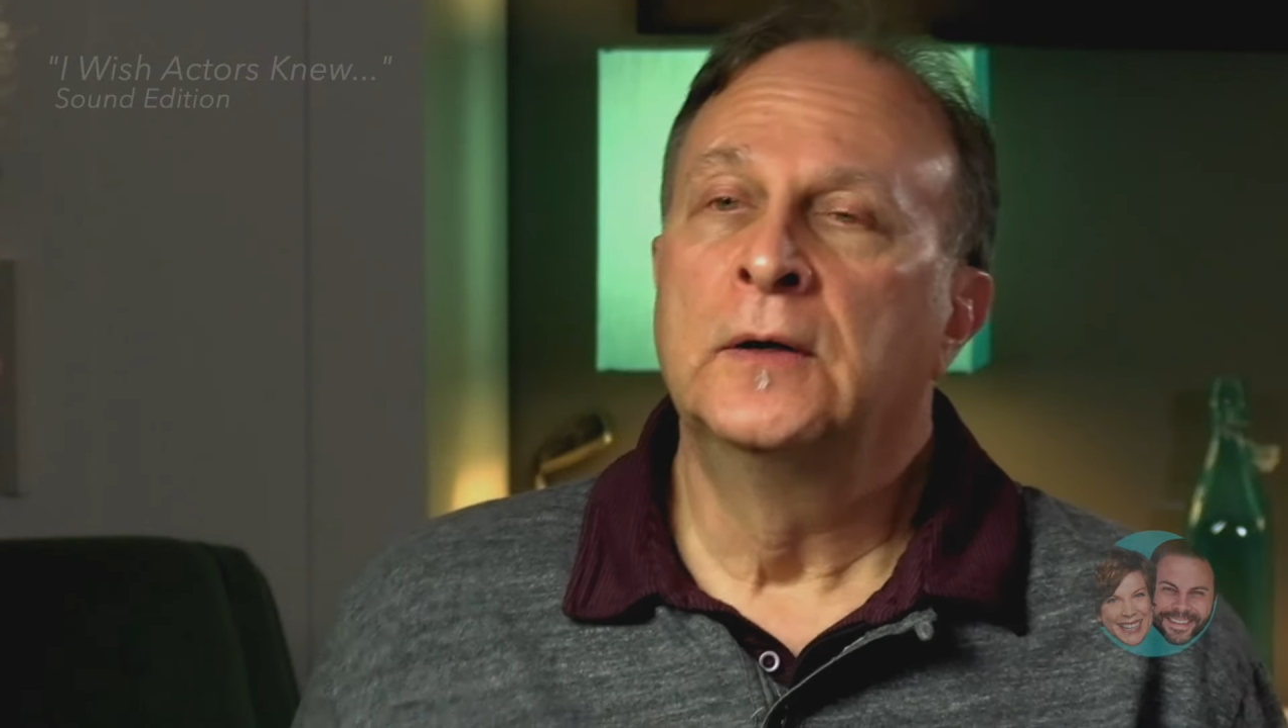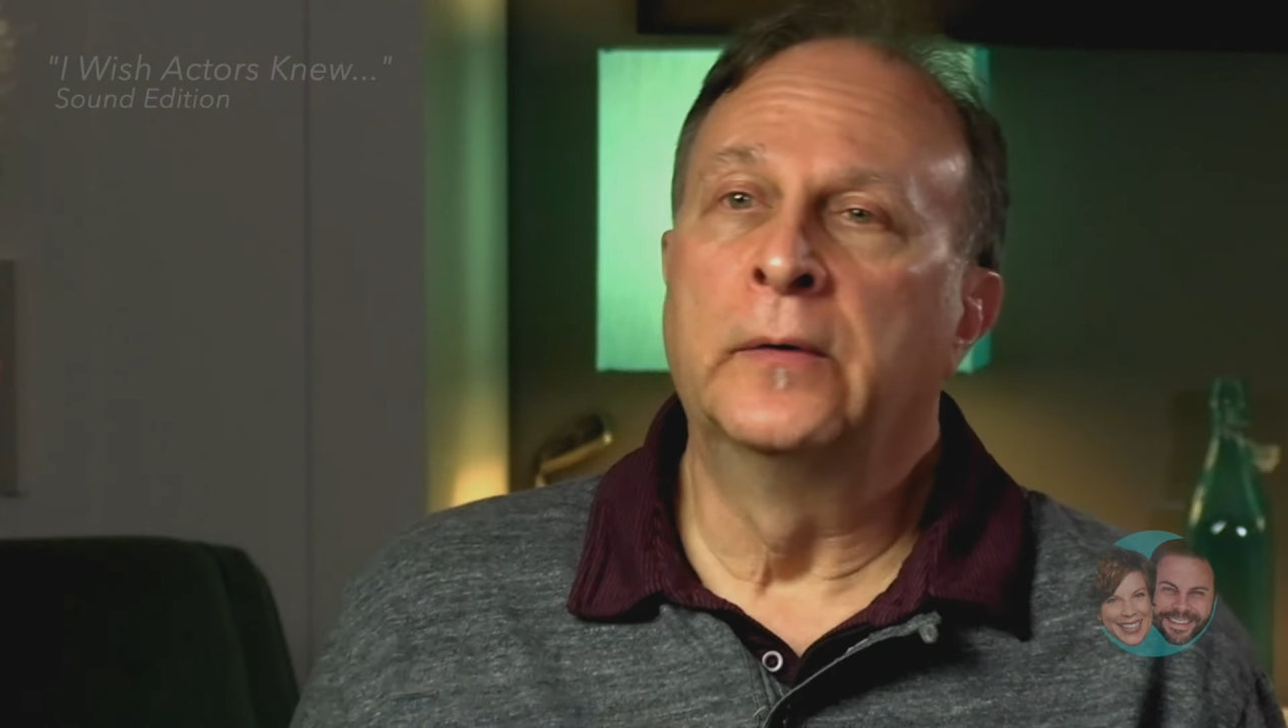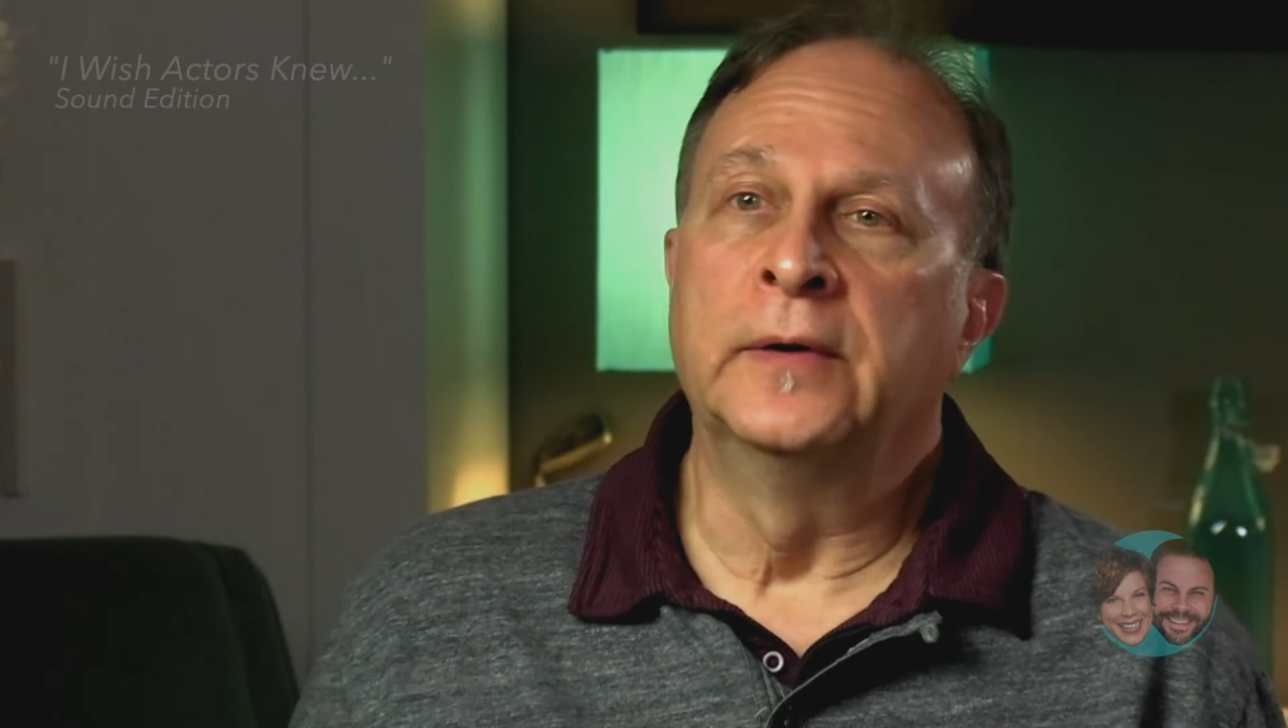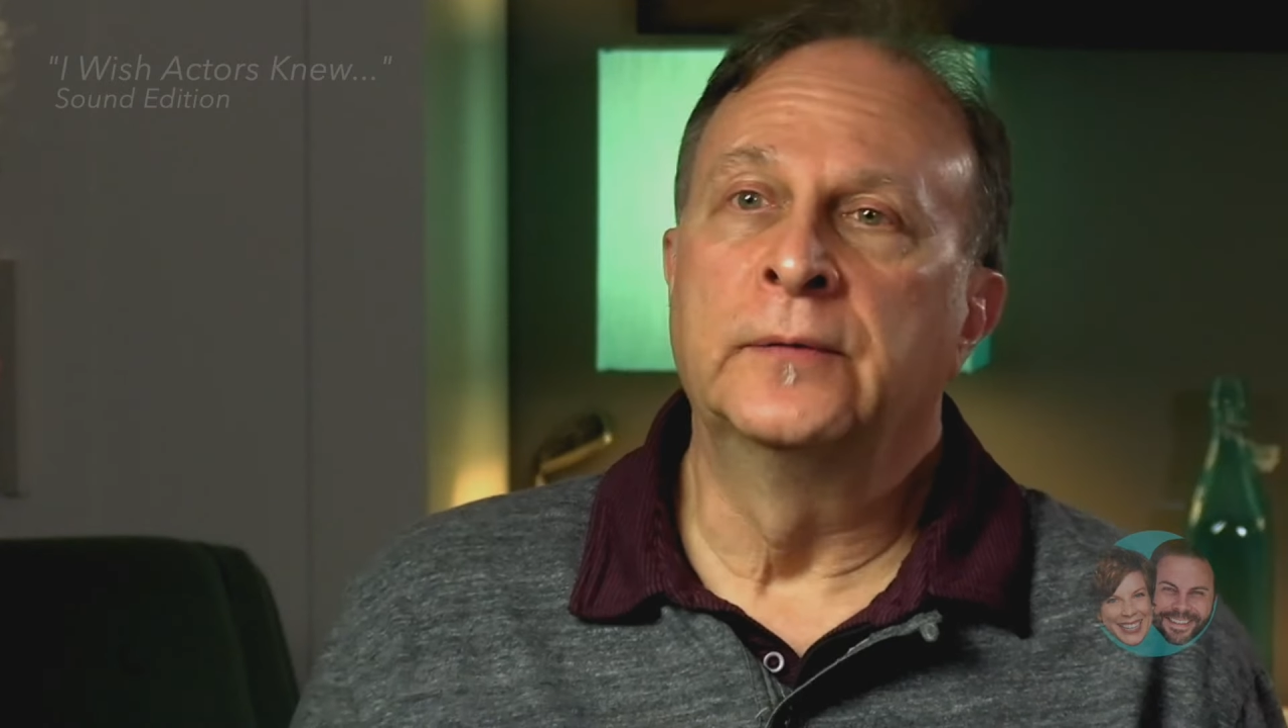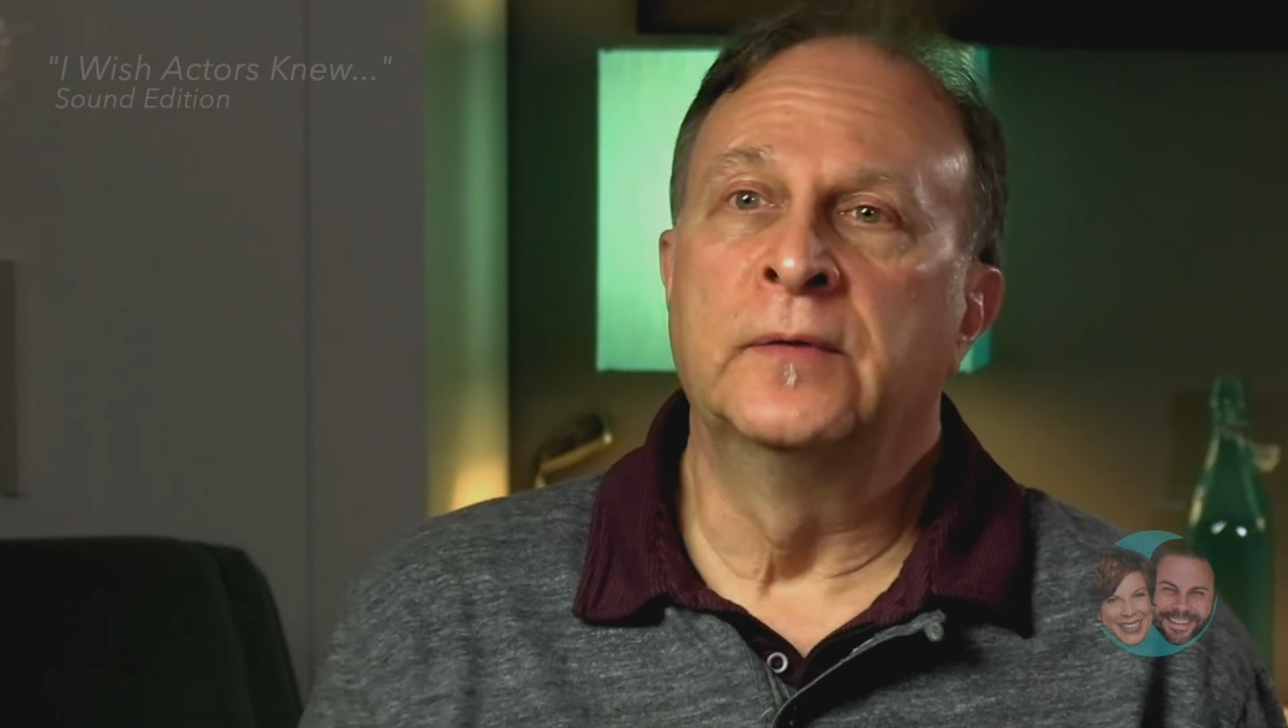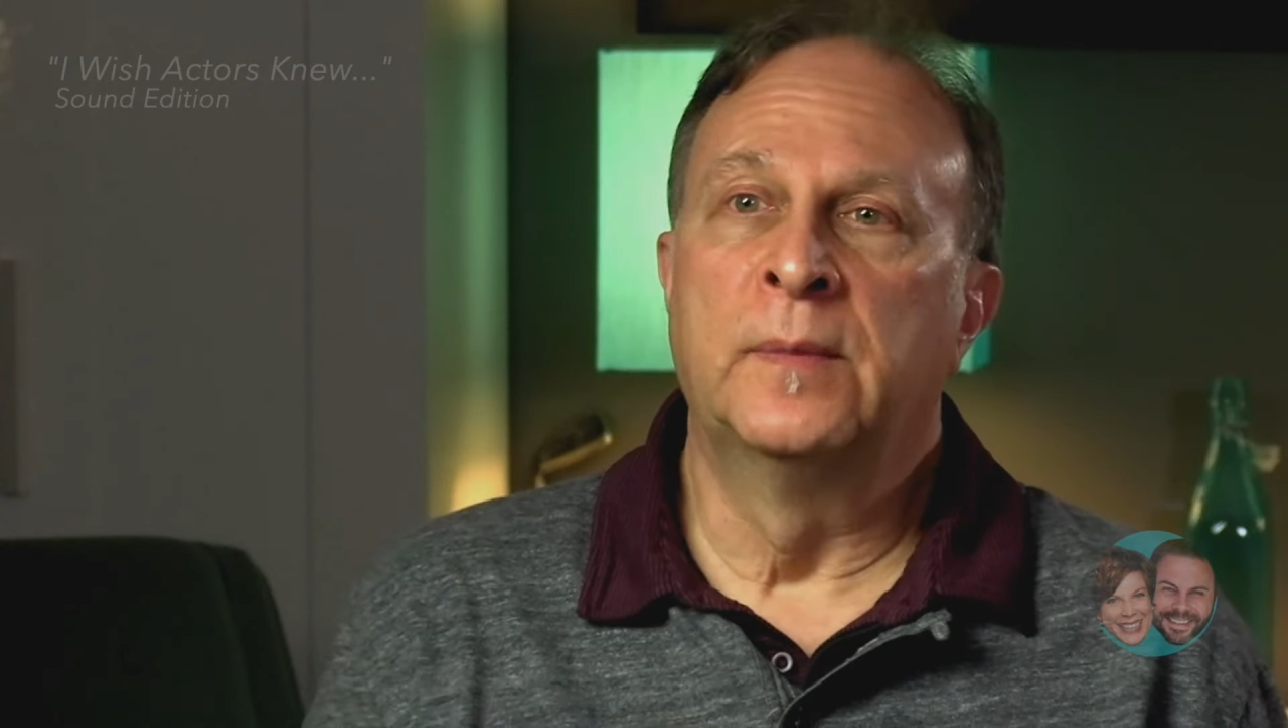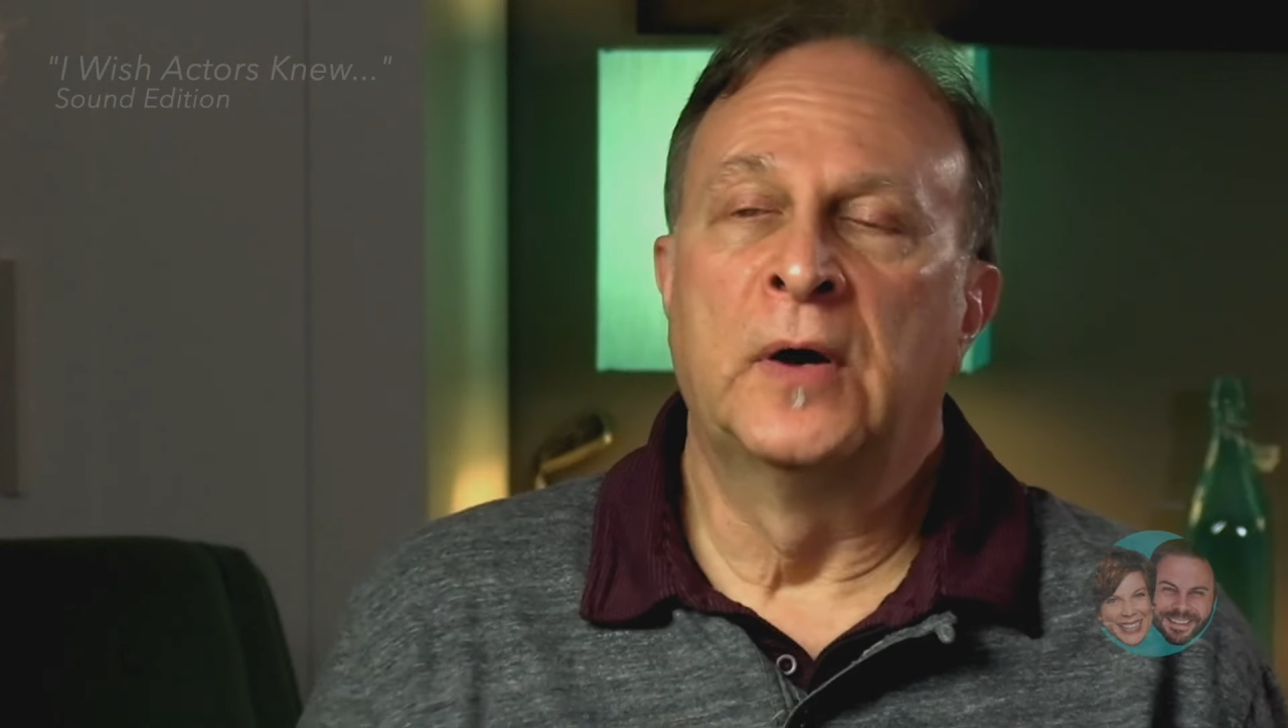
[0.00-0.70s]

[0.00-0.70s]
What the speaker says: going through the